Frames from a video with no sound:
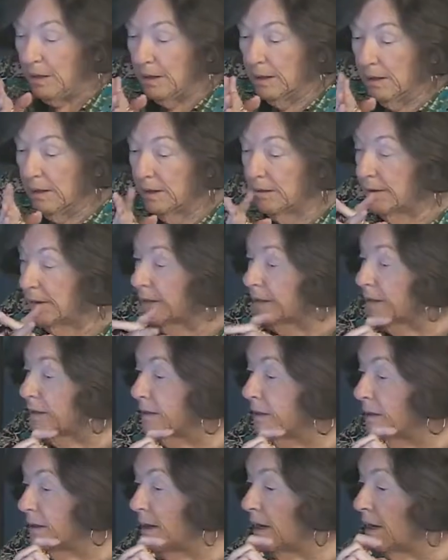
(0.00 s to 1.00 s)
All right.
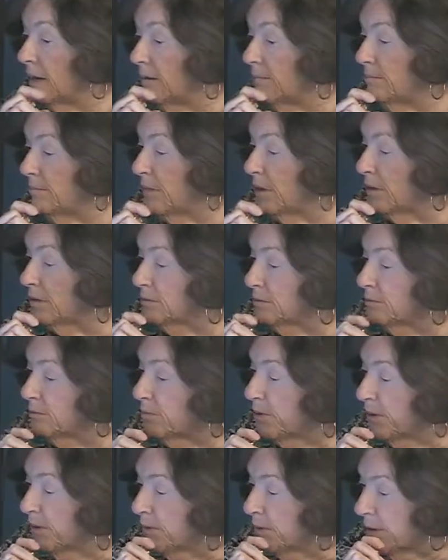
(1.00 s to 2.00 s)
Alderman
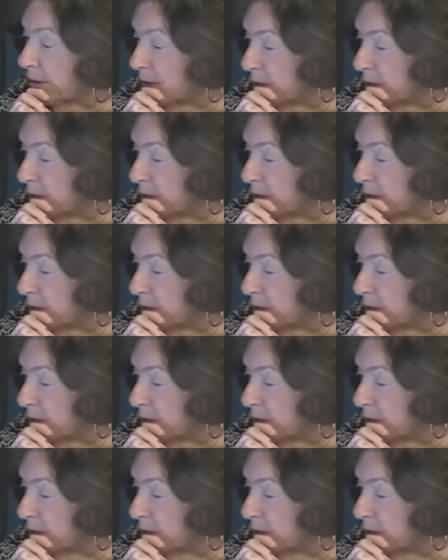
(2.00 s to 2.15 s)
Braithwaite,